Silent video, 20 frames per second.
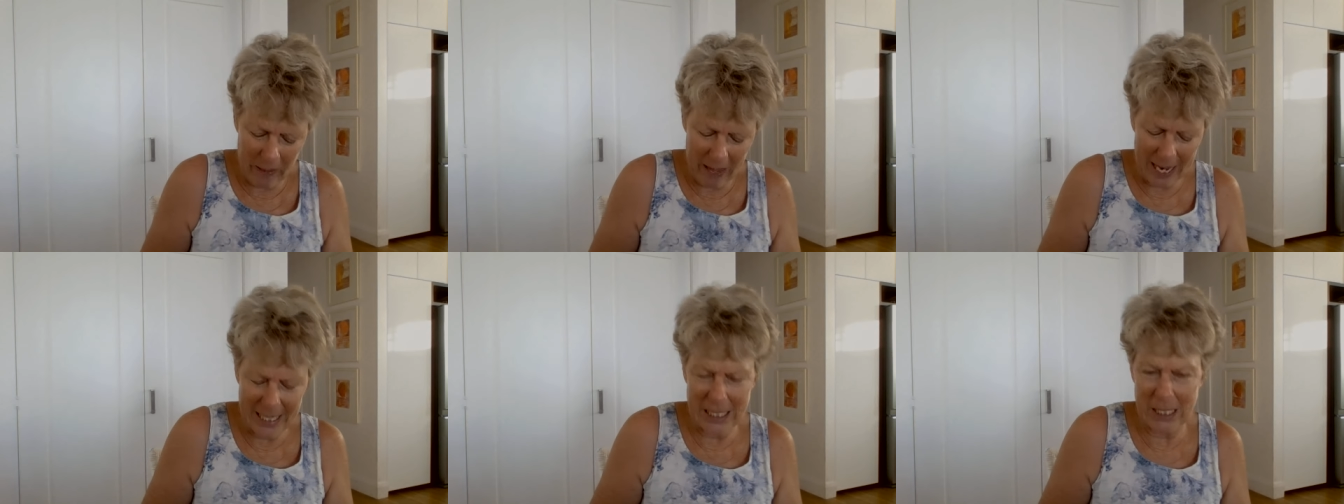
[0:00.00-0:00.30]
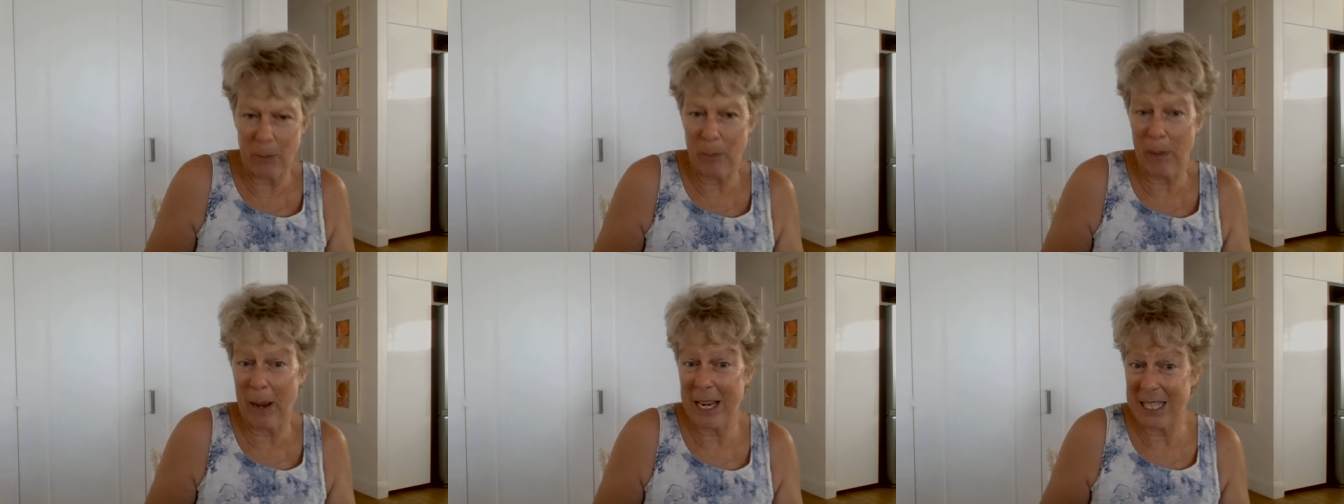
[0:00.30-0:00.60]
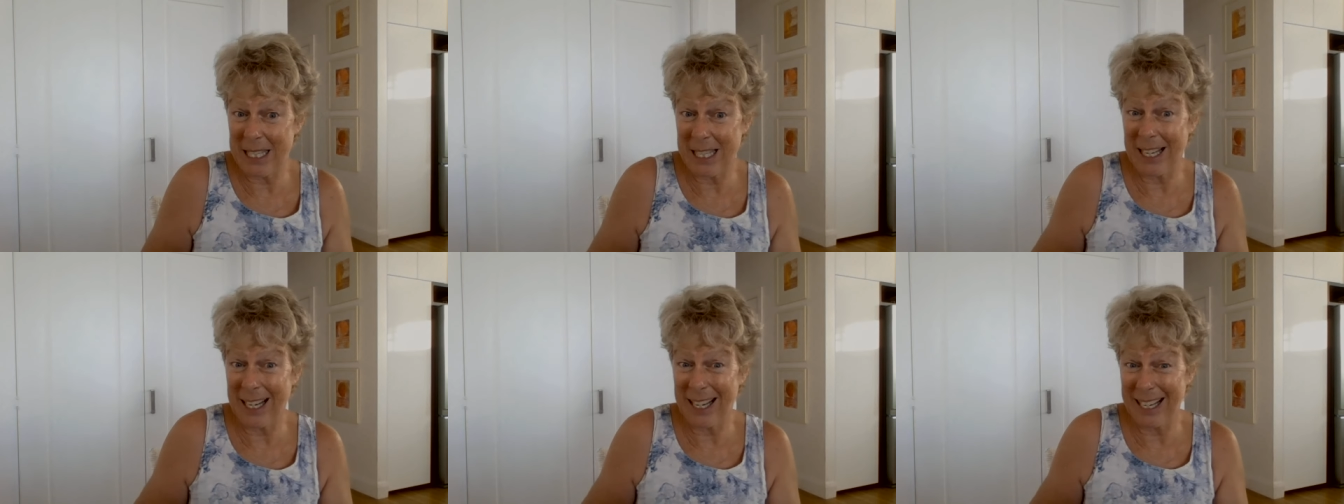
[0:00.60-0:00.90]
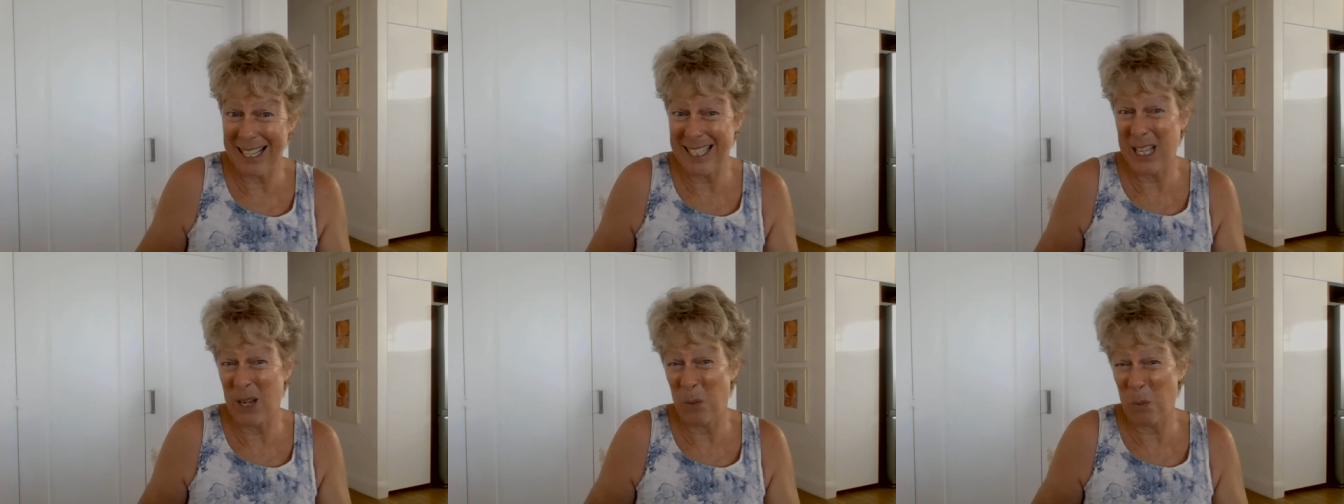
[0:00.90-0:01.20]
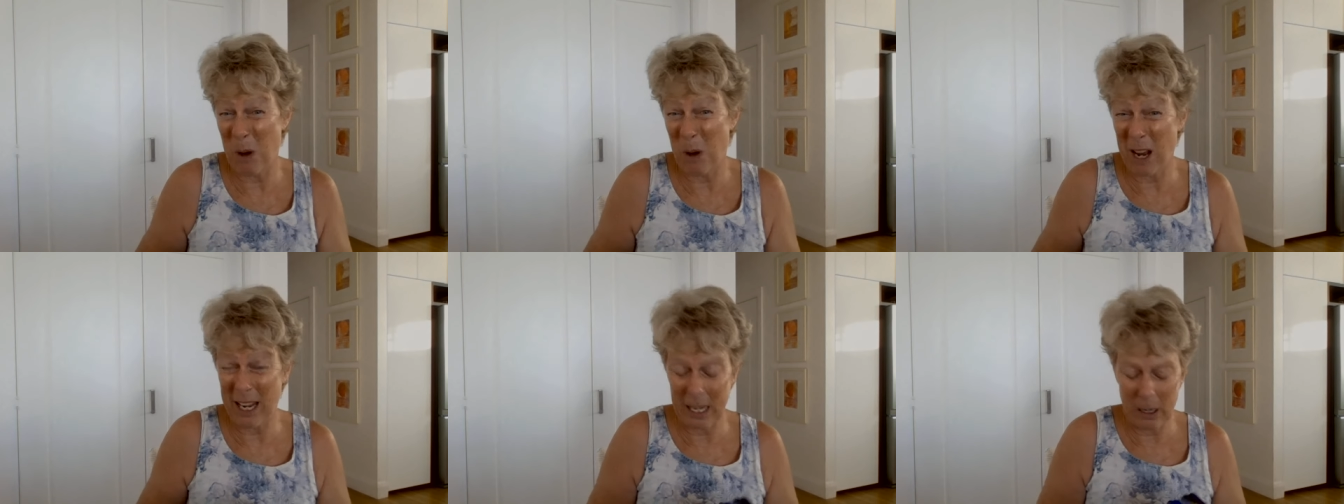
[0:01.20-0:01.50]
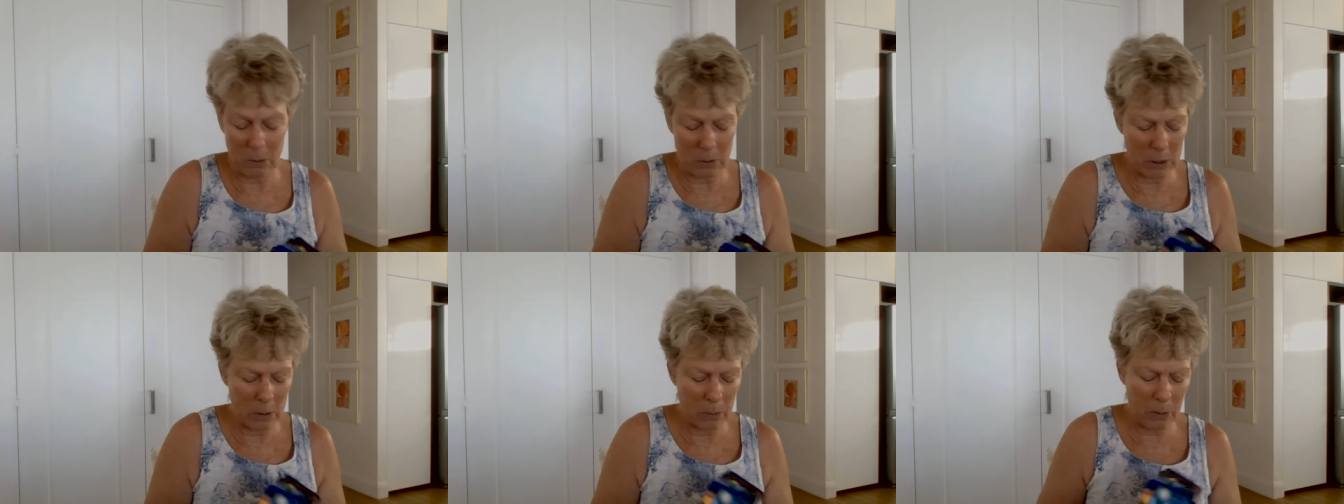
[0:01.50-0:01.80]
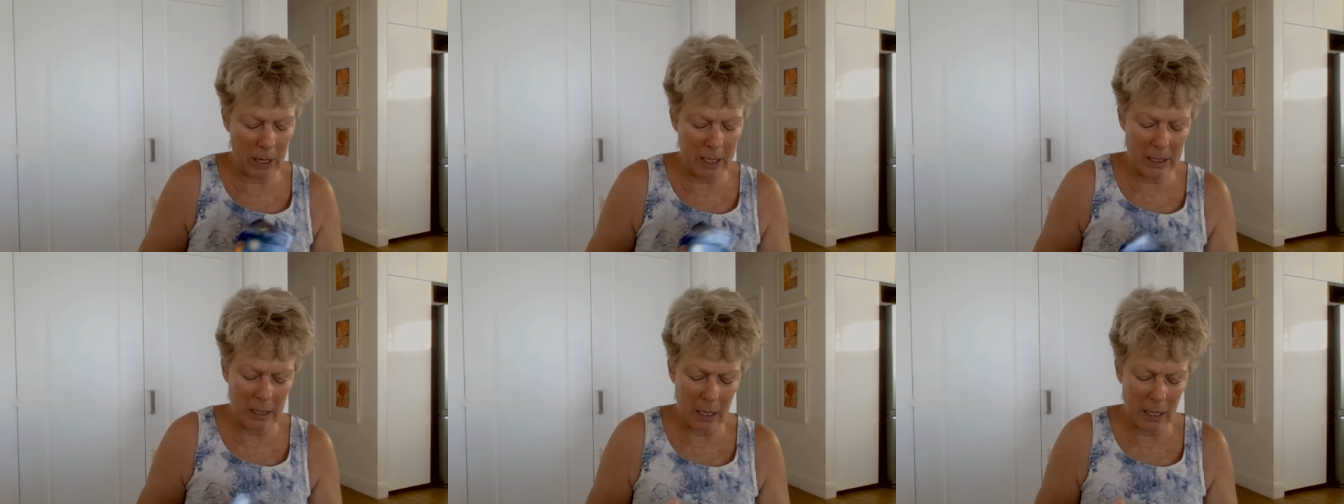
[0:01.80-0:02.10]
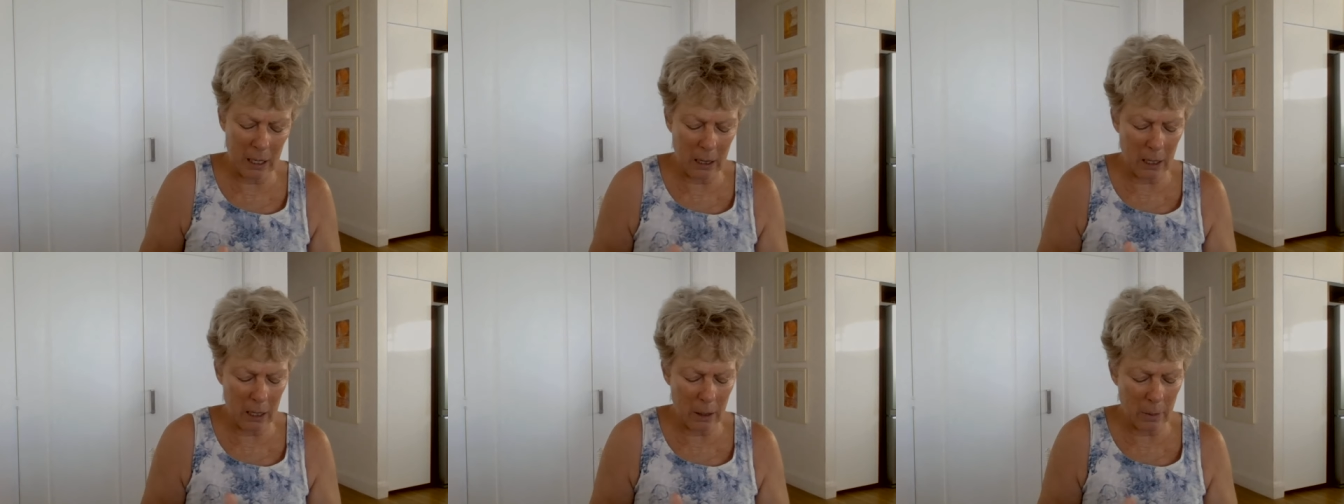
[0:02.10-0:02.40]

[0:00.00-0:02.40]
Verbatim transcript: has basically said while he was president